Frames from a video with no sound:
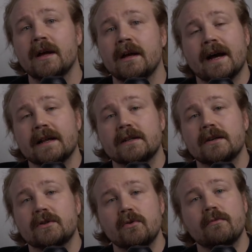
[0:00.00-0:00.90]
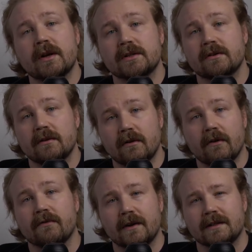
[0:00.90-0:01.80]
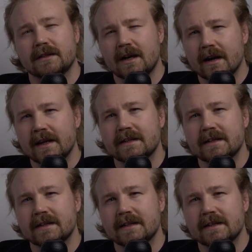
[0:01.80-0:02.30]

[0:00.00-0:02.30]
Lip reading: It had too much of that tuggy